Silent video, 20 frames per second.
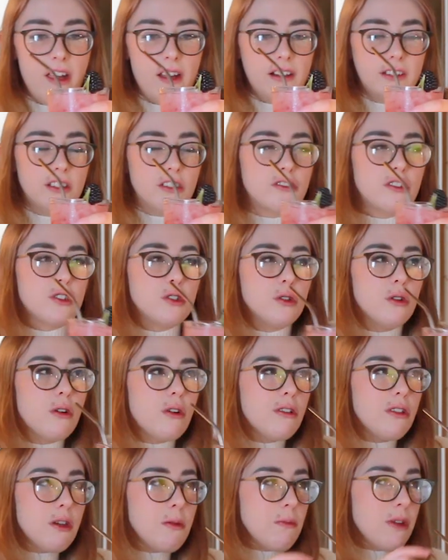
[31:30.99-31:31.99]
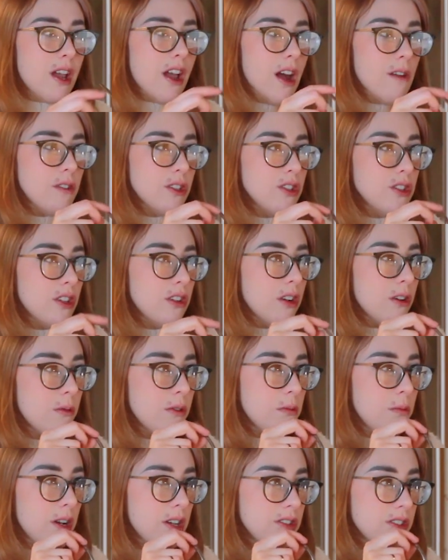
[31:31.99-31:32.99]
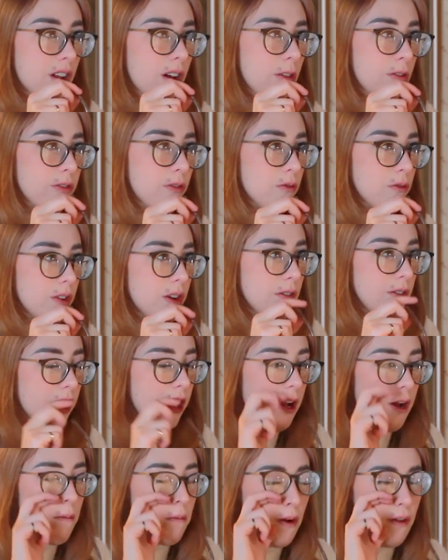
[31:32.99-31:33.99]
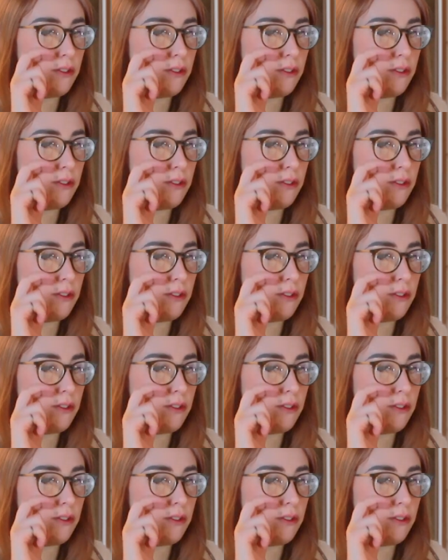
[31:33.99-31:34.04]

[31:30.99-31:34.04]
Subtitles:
This is literally me having dinner with myself in front of the camera.